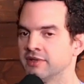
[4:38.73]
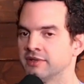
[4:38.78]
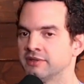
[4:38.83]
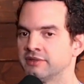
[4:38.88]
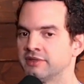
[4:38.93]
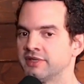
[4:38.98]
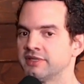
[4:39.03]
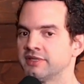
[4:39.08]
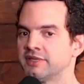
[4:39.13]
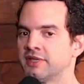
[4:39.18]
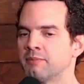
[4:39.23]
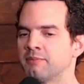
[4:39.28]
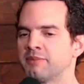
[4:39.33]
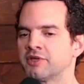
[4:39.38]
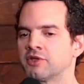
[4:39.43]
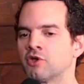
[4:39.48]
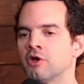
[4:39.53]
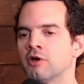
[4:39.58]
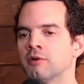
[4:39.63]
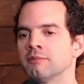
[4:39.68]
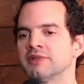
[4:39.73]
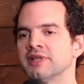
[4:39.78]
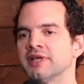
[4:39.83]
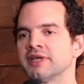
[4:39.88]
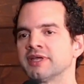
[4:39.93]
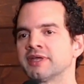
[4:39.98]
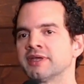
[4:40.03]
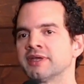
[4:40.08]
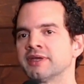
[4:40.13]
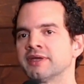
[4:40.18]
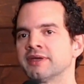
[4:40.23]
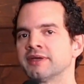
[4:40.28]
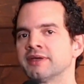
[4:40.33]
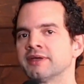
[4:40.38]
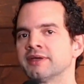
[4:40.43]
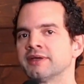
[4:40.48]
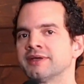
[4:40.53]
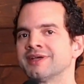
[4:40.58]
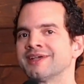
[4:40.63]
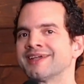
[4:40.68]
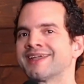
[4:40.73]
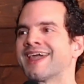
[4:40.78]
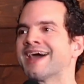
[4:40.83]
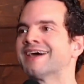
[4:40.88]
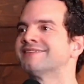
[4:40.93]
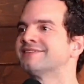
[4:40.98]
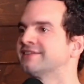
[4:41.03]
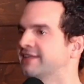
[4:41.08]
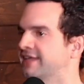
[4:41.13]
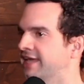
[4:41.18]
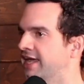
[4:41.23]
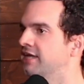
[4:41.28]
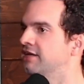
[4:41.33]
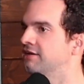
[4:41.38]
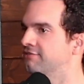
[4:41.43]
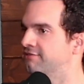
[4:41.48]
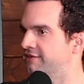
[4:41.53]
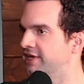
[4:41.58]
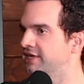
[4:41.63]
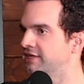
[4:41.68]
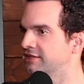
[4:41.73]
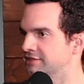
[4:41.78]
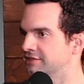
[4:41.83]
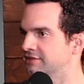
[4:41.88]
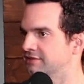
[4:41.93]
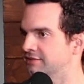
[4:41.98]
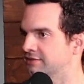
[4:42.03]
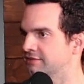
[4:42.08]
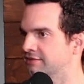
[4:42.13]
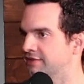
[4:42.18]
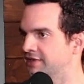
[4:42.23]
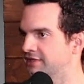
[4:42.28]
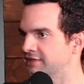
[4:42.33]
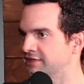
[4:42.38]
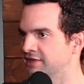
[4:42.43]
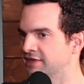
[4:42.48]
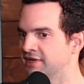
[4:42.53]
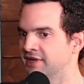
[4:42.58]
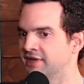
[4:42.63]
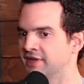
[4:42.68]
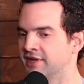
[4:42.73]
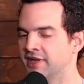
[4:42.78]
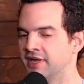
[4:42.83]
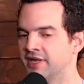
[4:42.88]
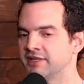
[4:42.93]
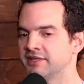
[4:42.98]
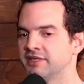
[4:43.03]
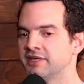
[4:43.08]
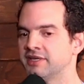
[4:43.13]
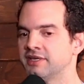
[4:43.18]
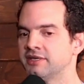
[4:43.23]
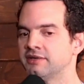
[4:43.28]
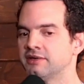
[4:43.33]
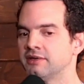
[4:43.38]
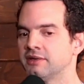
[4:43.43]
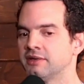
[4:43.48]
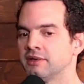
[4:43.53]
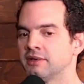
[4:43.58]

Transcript: Then that becomes like a cascade effect, right? And then